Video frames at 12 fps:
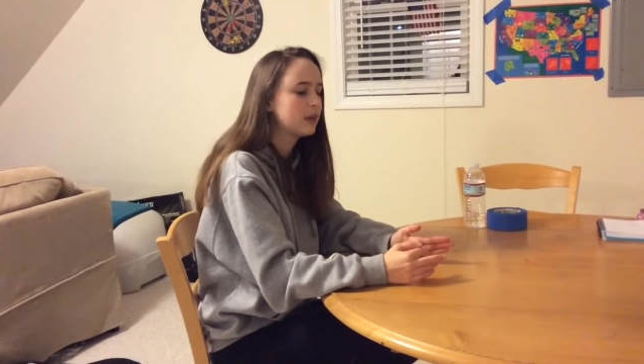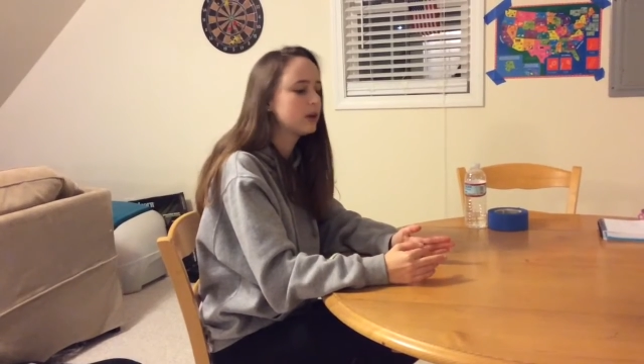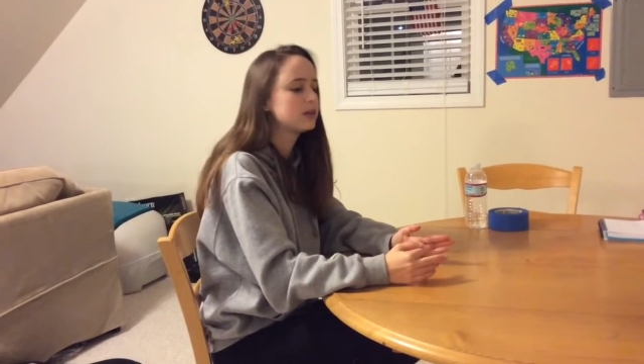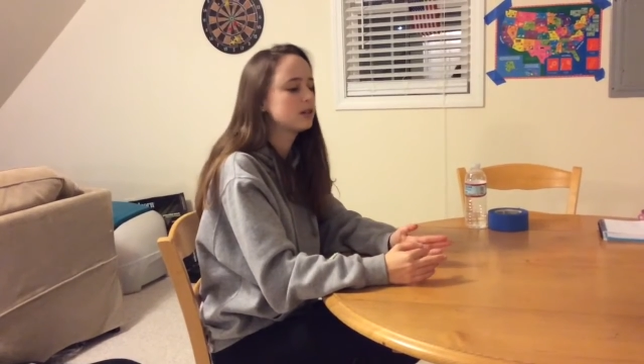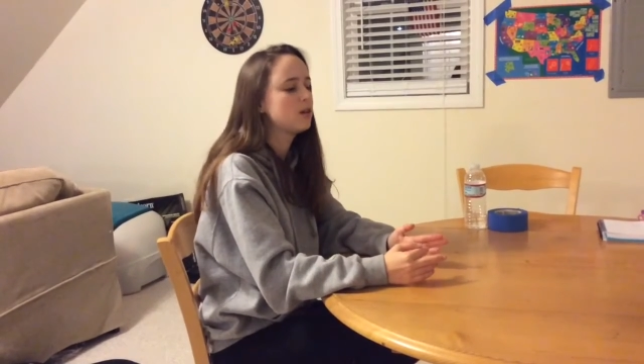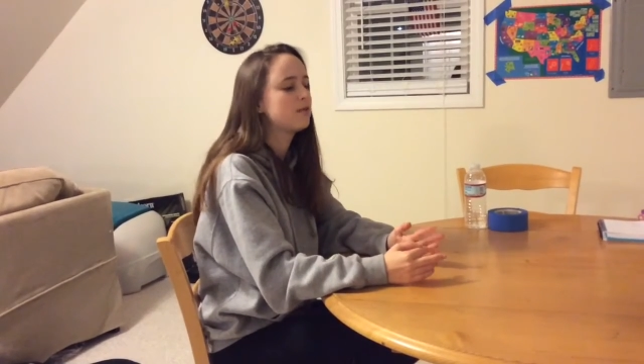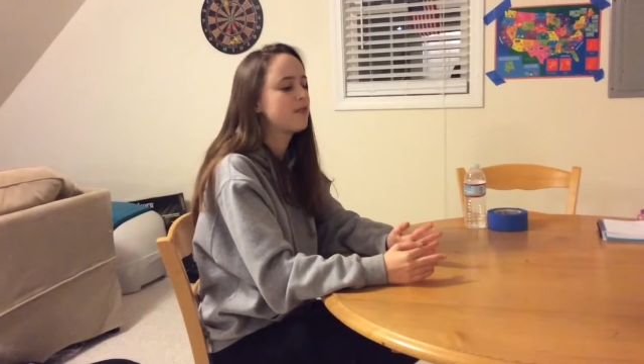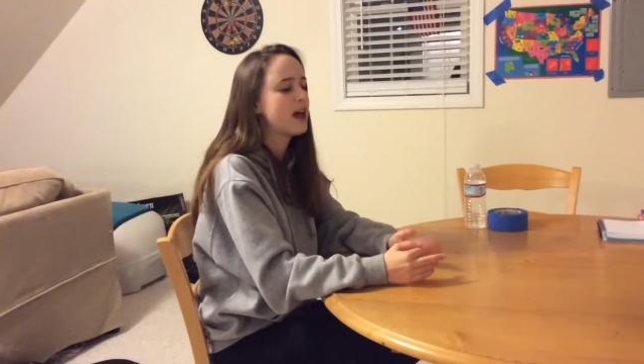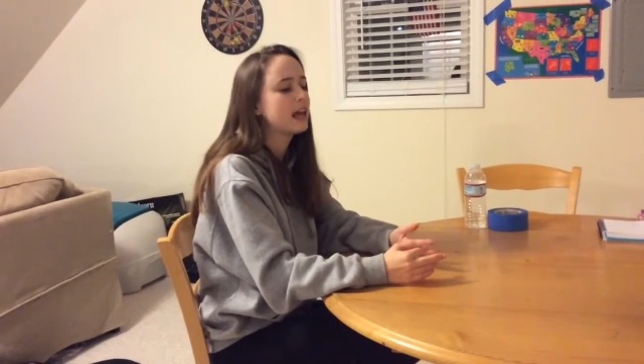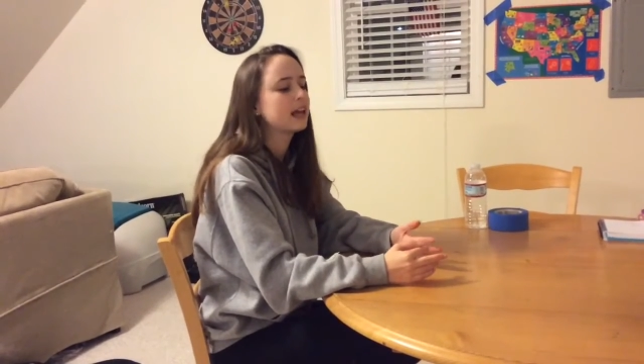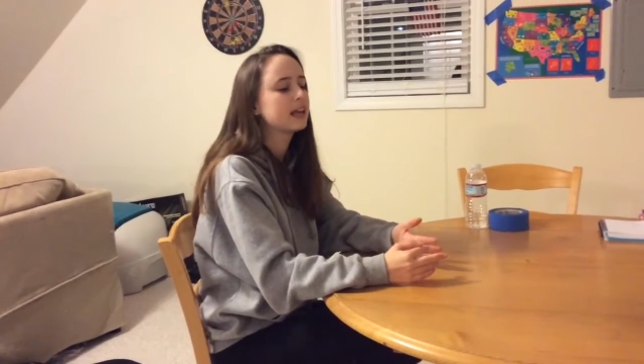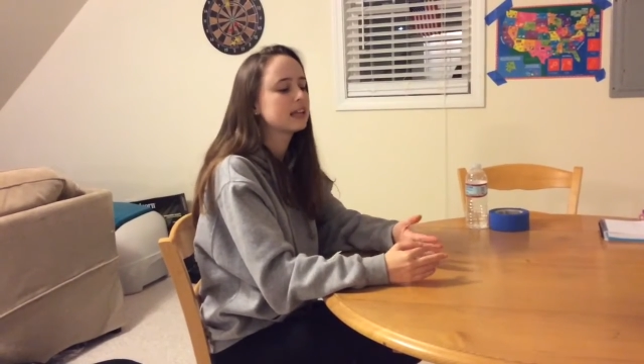they're still
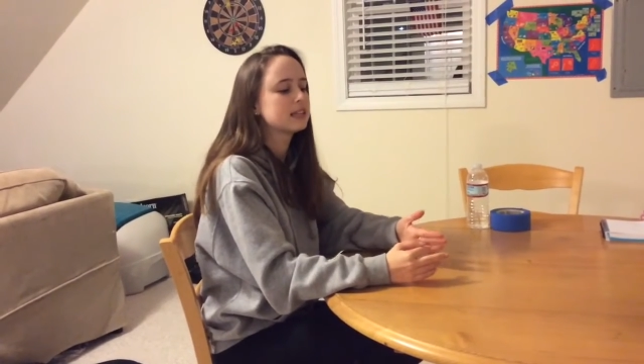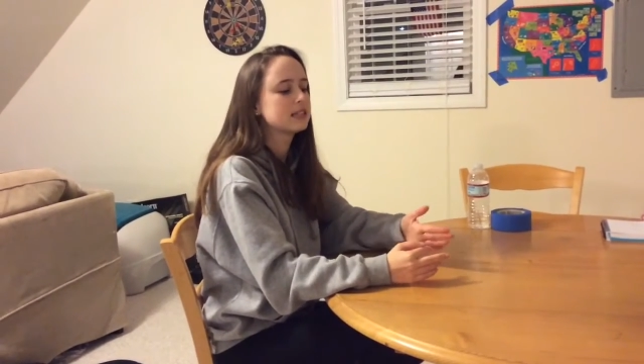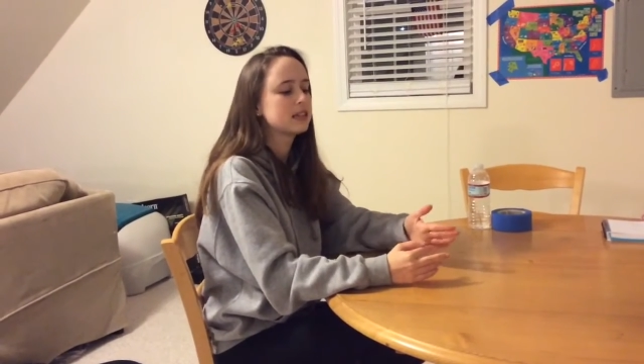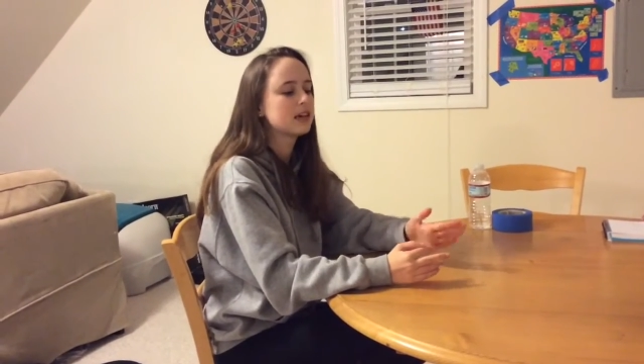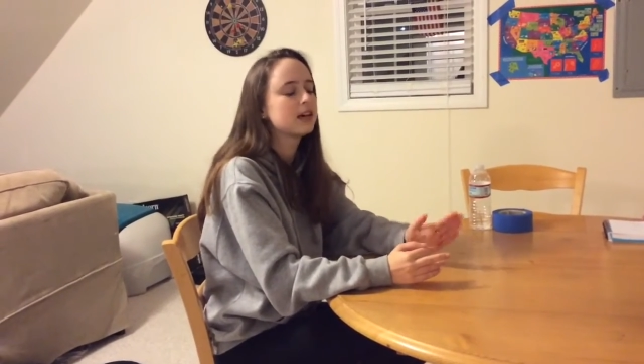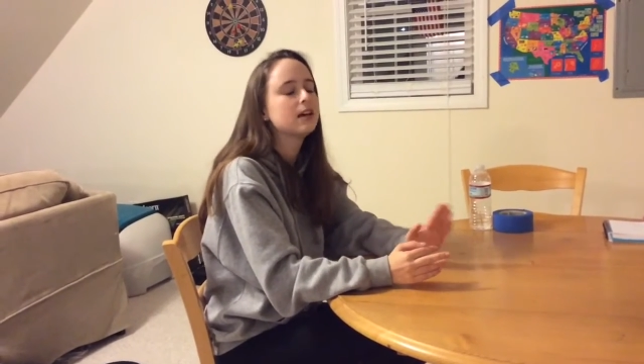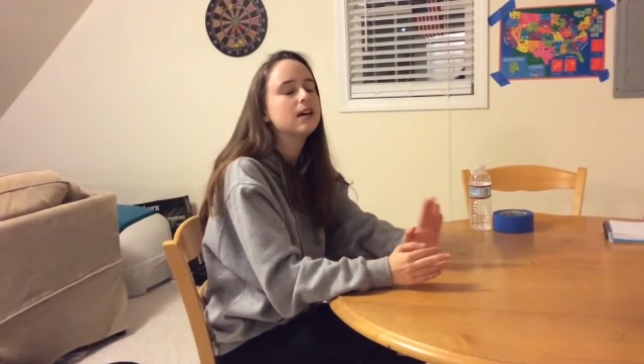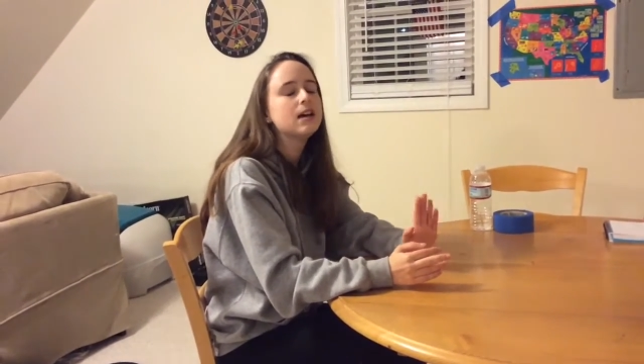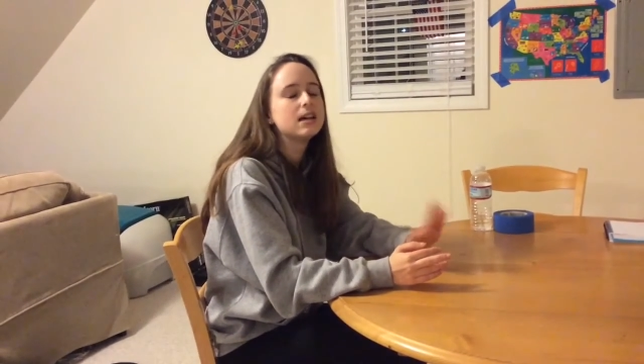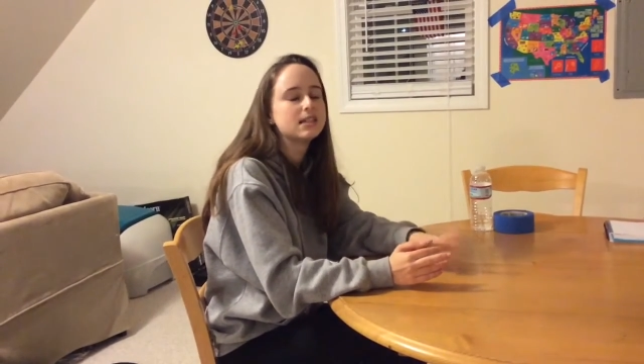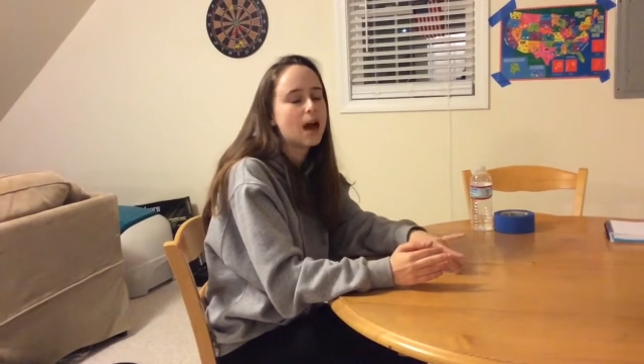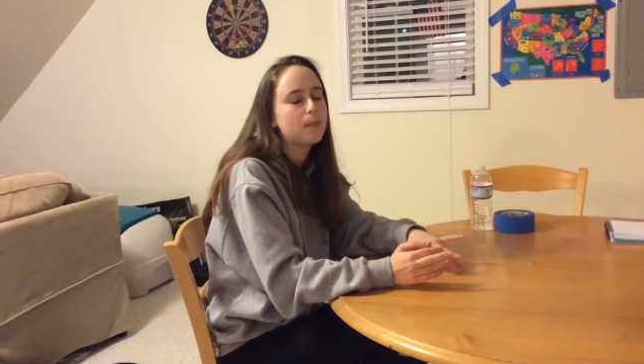fighting against the
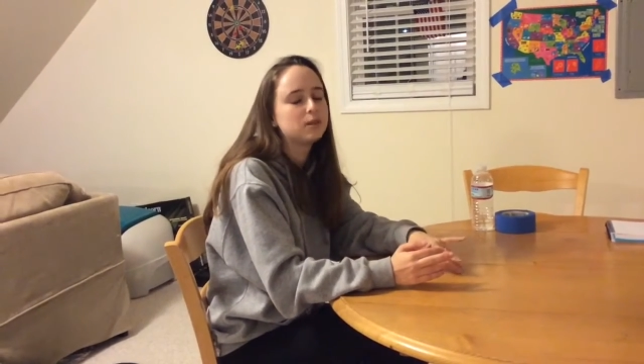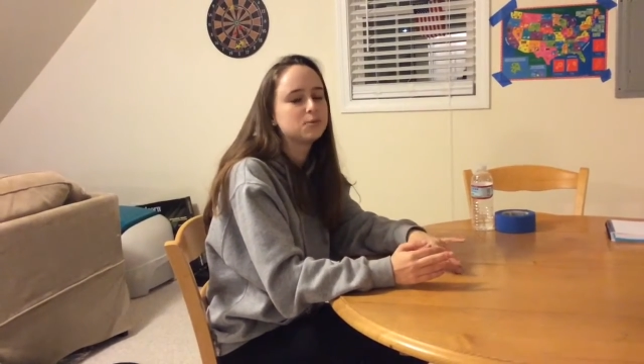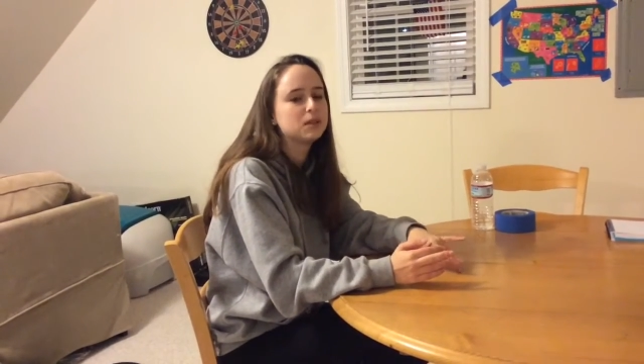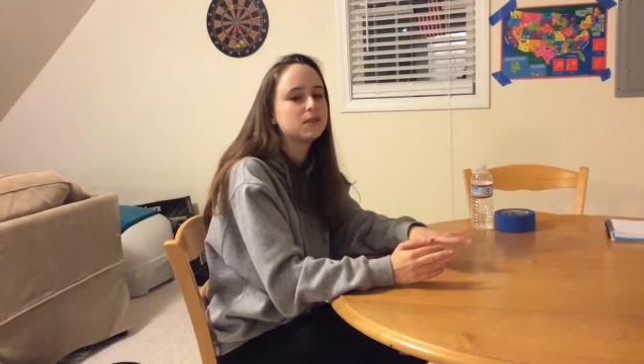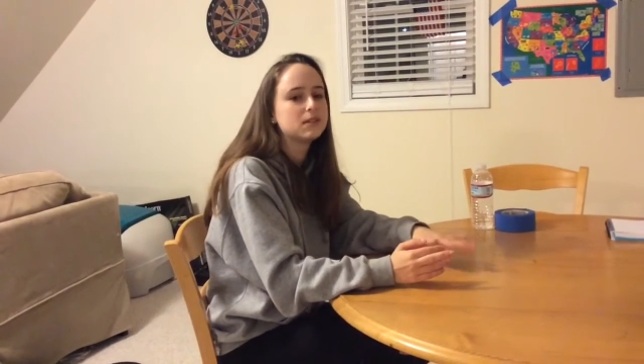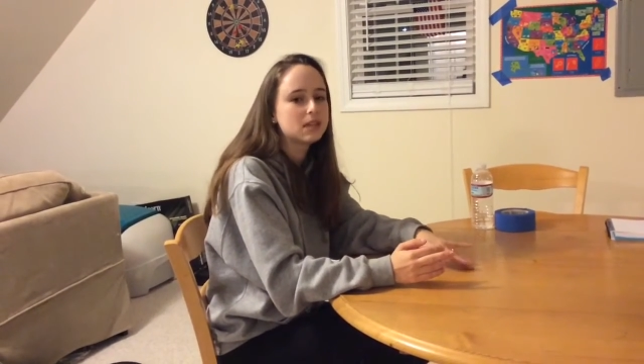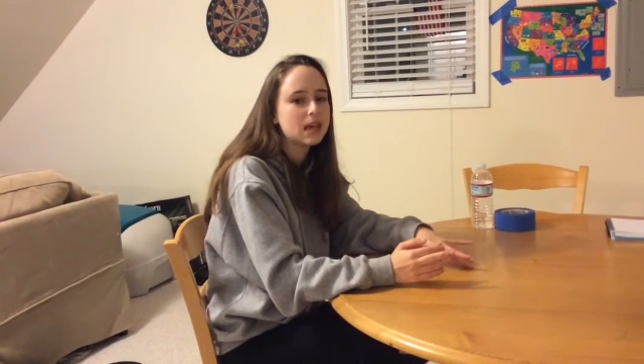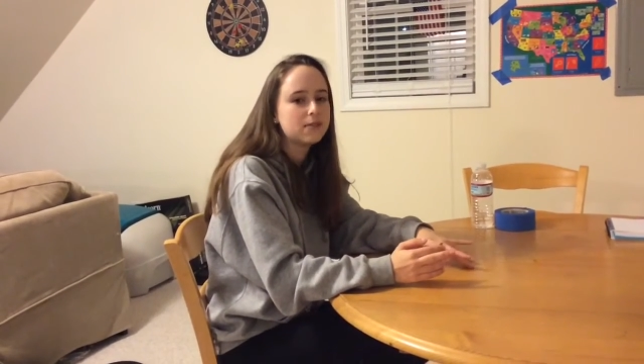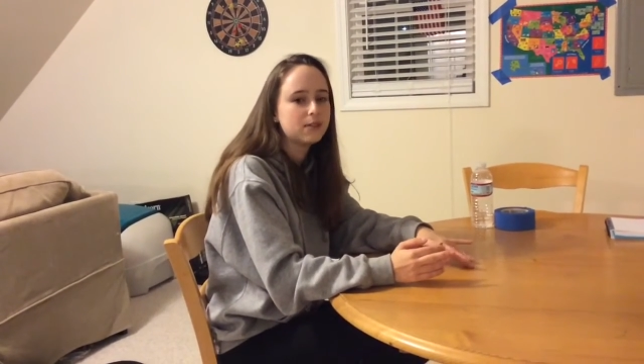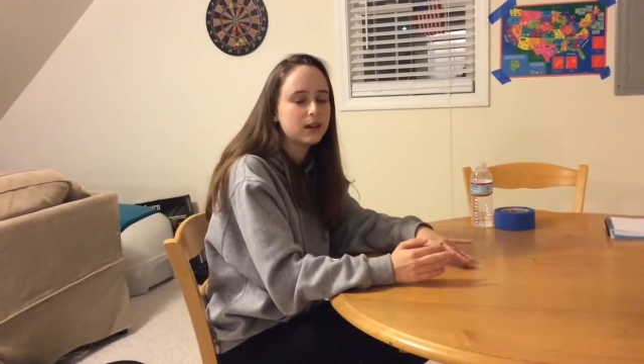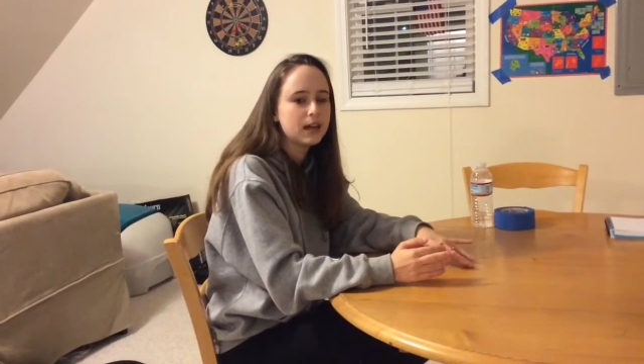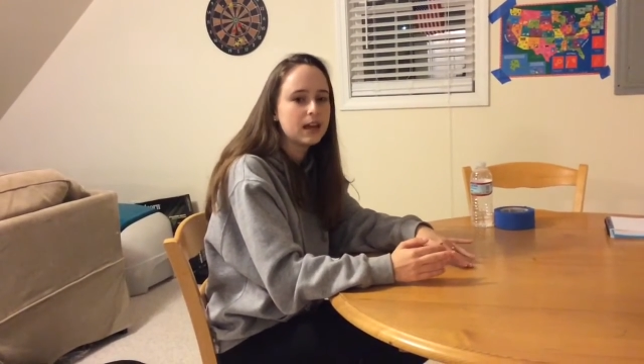establishment of
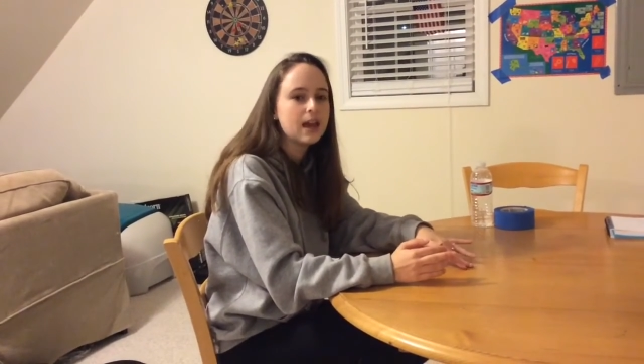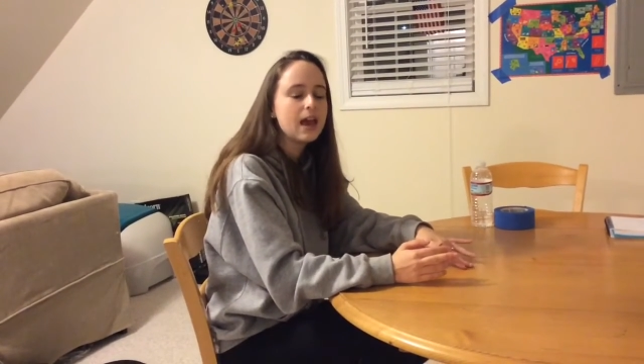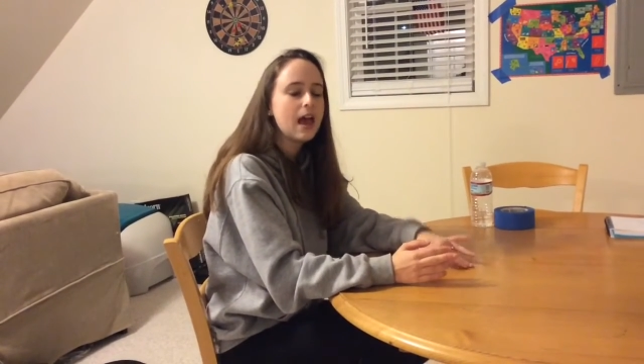slavery.